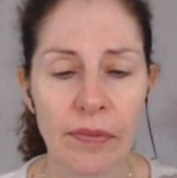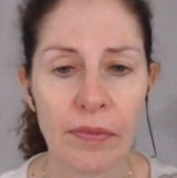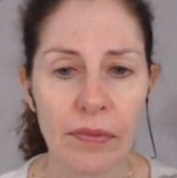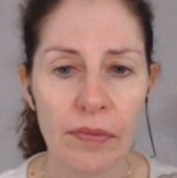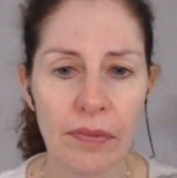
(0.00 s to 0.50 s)

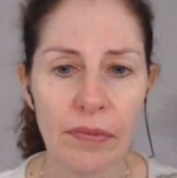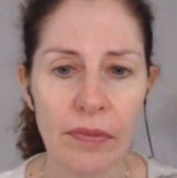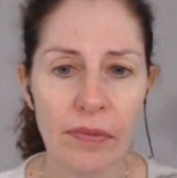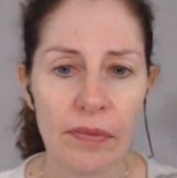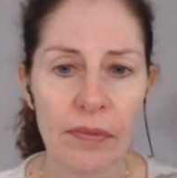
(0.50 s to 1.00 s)

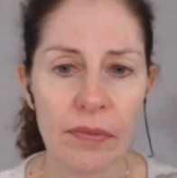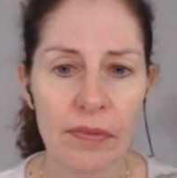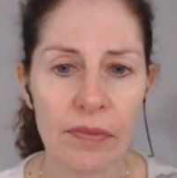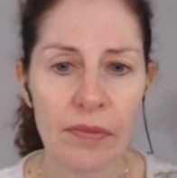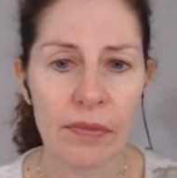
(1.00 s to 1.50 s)

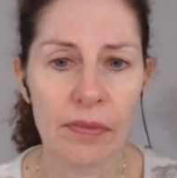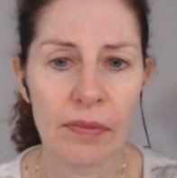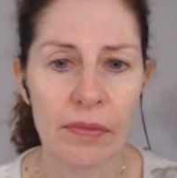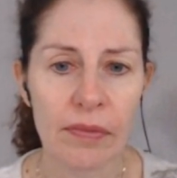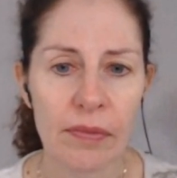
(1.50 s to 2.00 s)

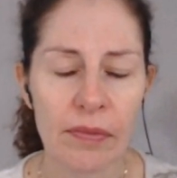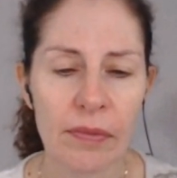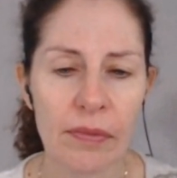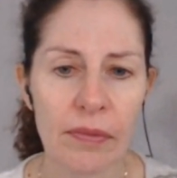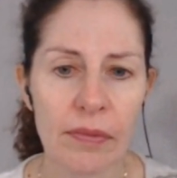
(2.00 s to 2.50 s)

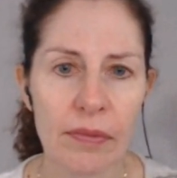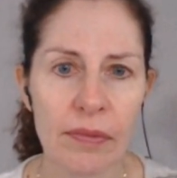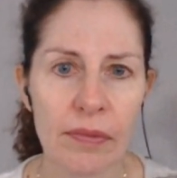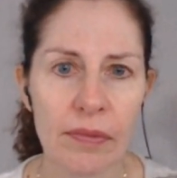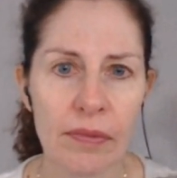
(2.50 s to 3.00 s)

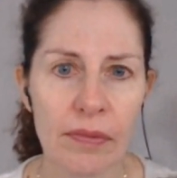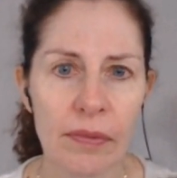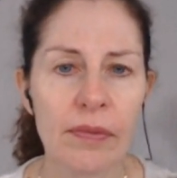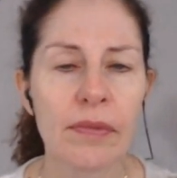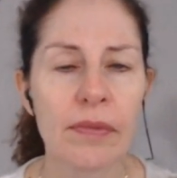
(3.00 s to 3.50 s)

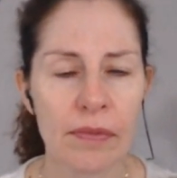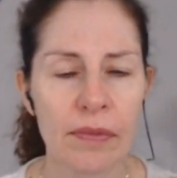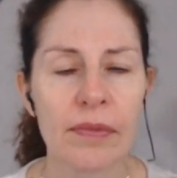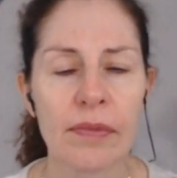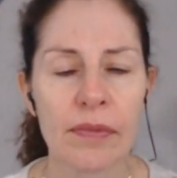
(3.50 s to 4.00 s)

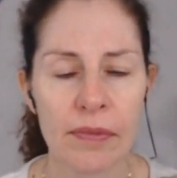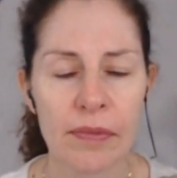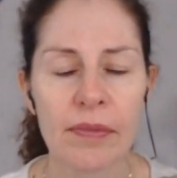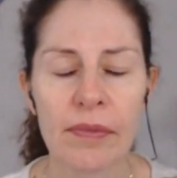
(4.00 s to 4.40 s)
The person shown says nothing.